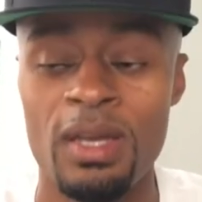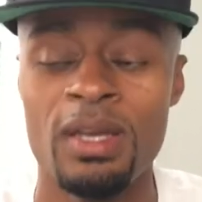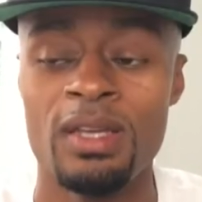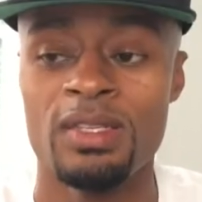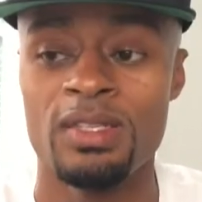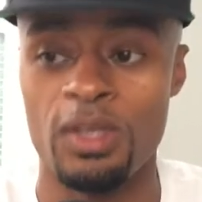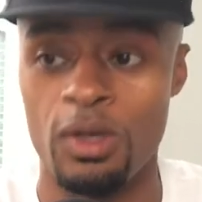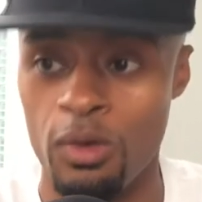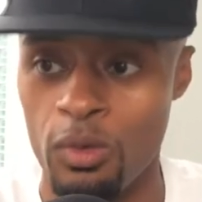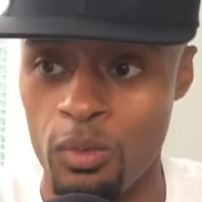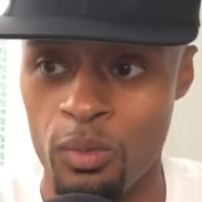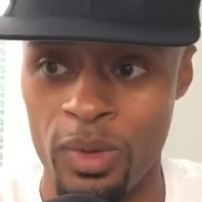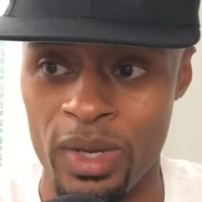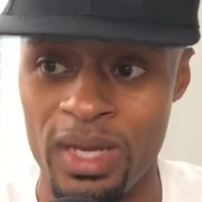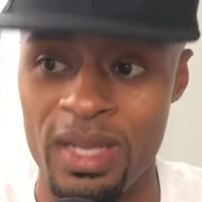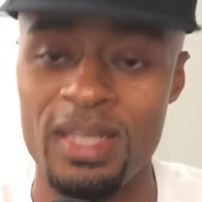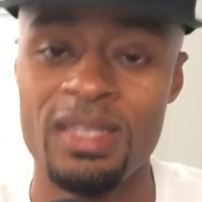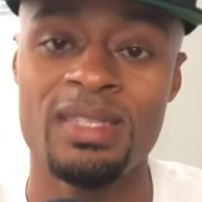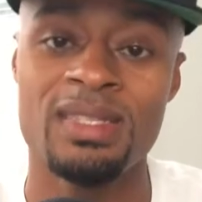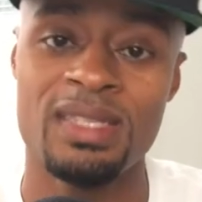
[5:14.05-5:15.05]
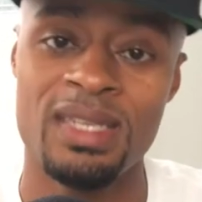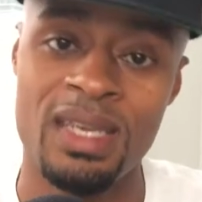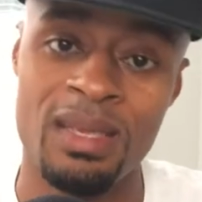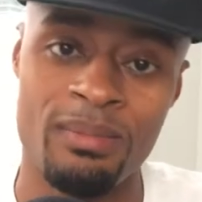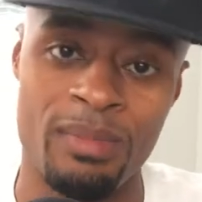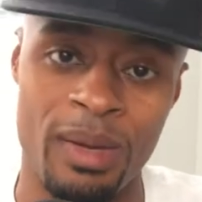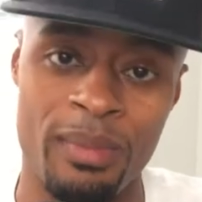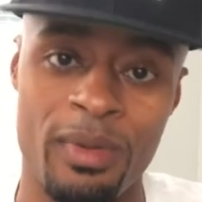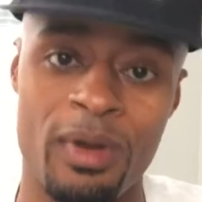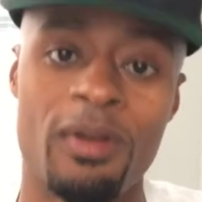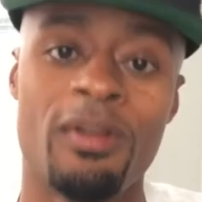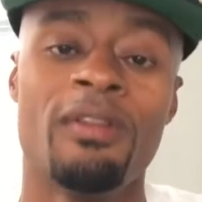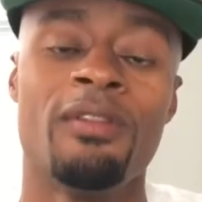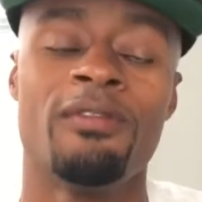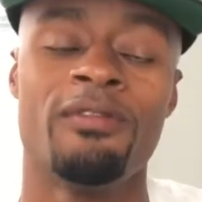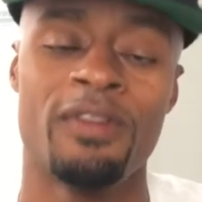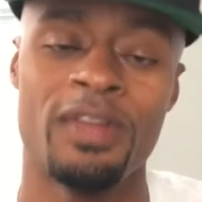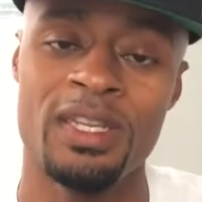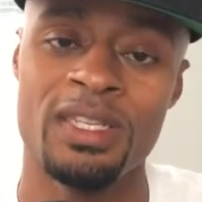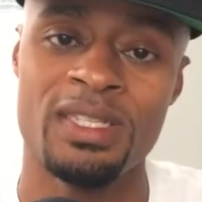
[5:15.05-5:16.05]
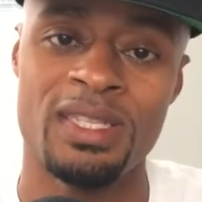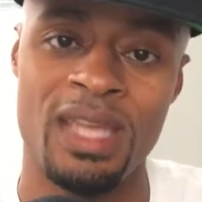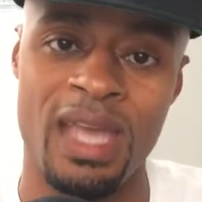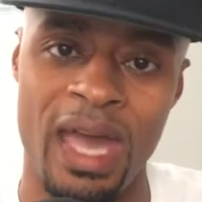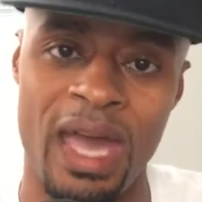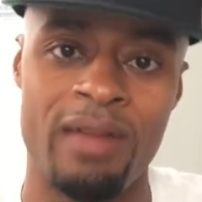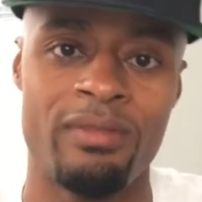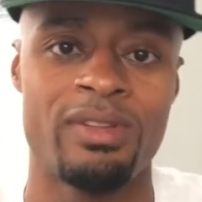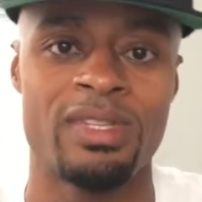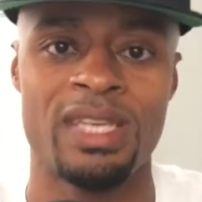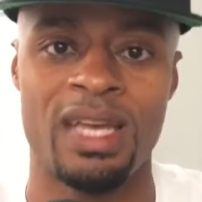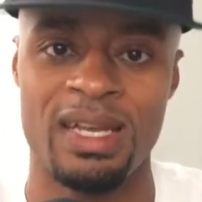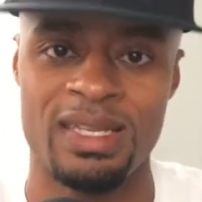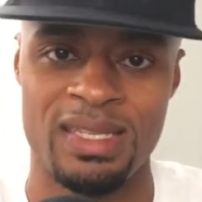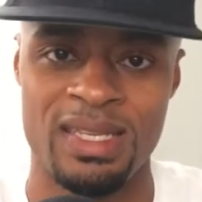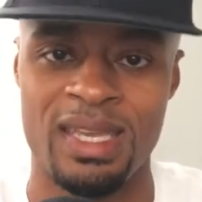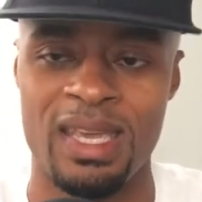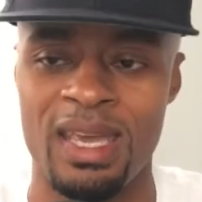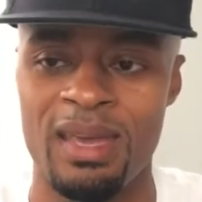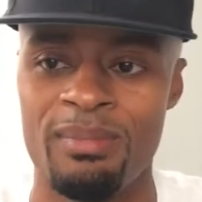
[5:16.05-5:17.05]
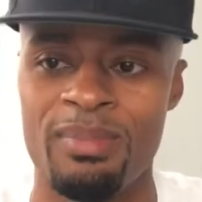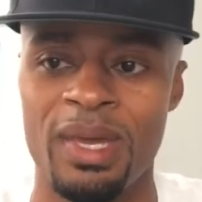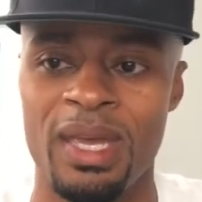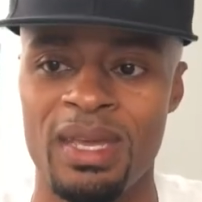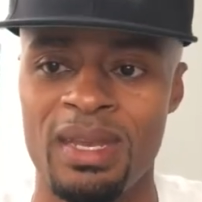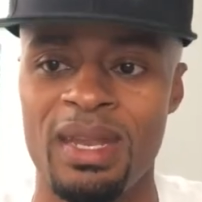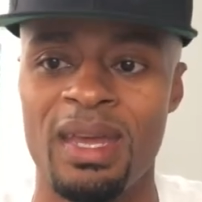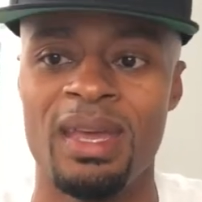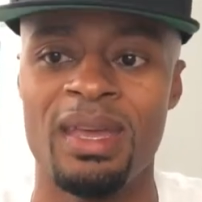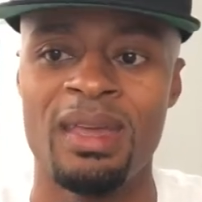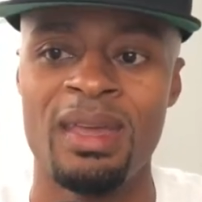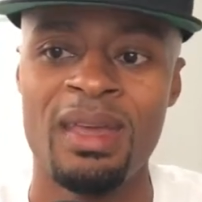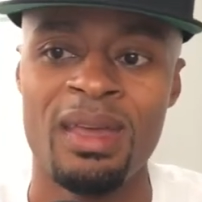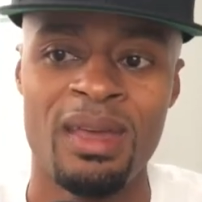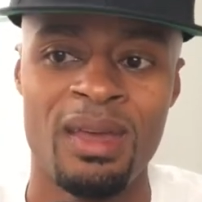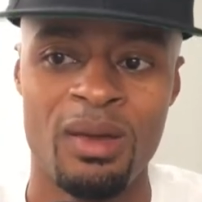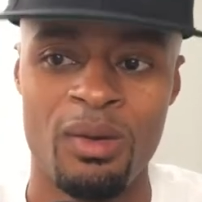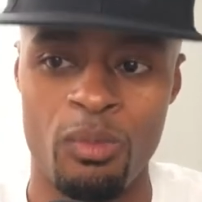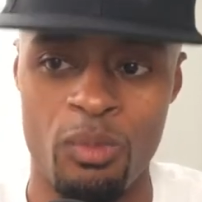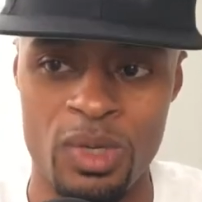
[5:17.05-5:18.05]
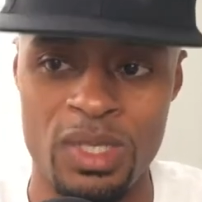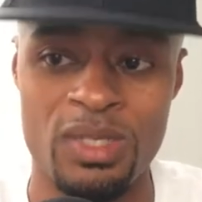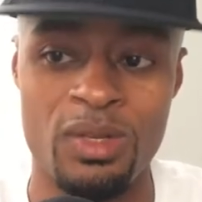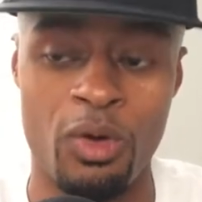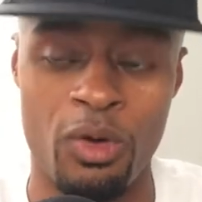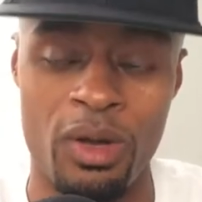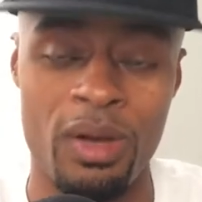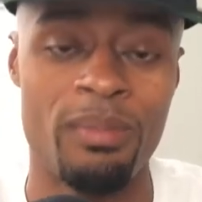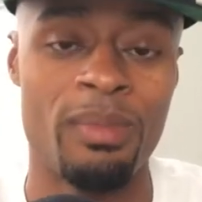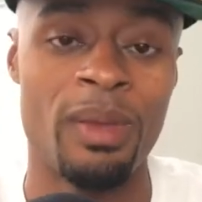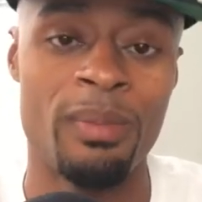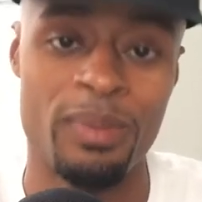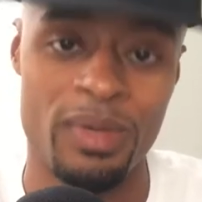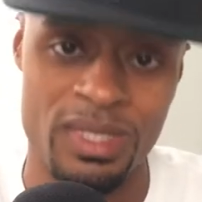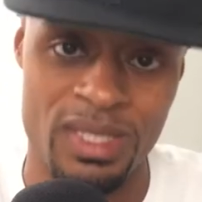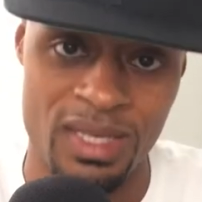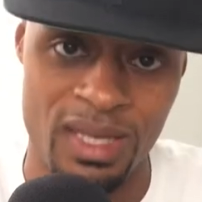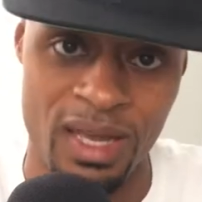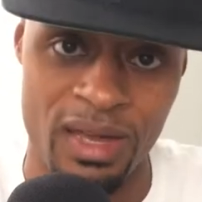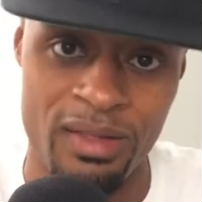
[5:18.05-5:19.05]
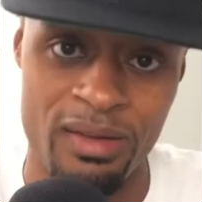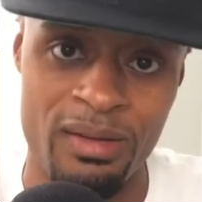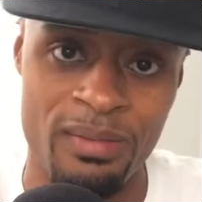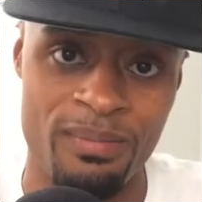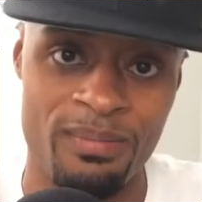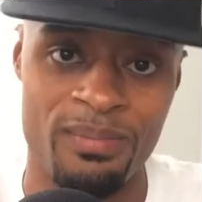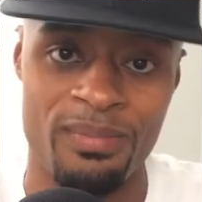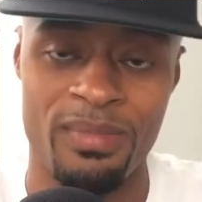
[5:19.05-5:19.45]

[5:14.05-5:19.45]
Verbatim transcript: So when his team member finished the advertising campaign that was going to be put together,